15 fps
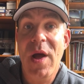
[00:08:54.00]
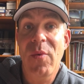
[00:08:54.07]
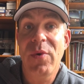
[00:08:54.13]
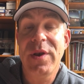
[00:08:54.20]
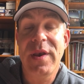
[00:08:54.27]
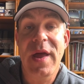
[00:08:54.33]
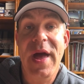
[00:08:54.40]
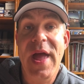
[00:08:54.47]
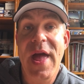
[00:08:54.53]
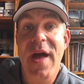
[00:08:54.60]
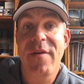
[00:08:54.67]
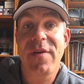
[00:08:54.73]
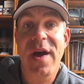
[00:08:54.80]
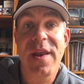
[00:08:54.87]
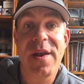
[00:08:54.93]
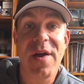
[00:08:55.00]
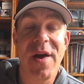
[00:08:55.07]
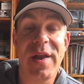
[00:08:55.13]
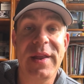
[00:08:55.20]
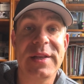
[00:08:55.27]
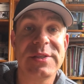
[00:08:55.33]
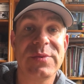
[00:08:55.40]
wouldn't I? I've got an
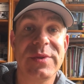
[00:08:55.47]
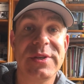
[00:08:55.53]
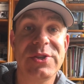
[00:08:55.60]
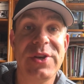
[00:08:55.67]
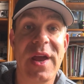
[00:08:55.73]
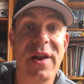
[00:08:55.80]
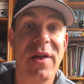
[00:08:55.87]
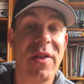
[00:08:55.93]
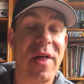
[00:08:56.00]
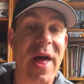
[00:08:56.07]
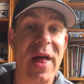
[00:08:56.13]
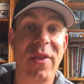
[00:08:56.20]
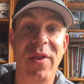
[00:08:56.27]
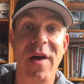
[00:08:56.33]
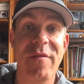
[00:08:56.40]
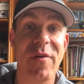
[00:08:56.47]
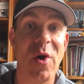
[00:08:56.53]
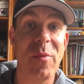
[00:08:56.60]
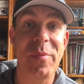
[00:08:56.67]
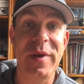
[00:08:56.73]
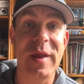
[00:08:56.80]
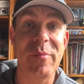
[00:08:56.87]
audience with the channel. I love
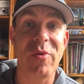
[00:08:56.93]
opening